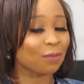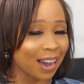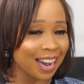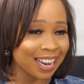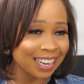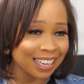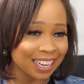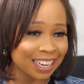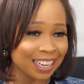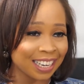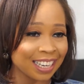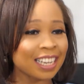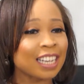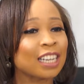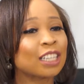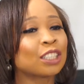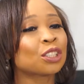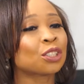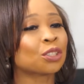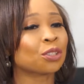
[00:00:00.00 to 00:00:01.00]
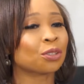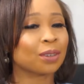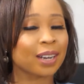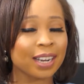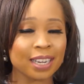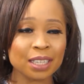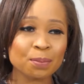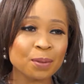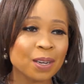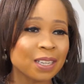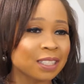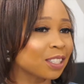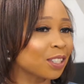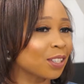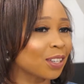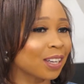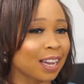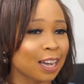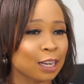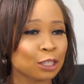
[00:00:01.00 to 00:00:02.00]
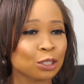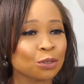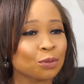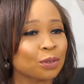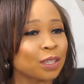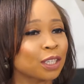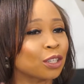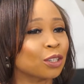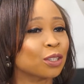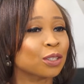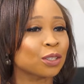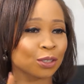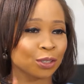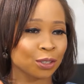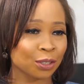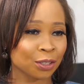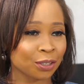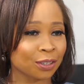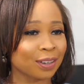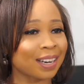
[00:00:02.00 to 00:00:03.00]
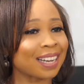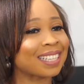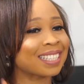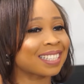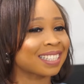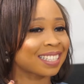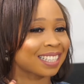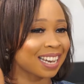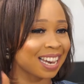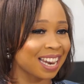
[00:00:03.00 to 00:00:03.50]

finally, try as much as you can to reduce your stress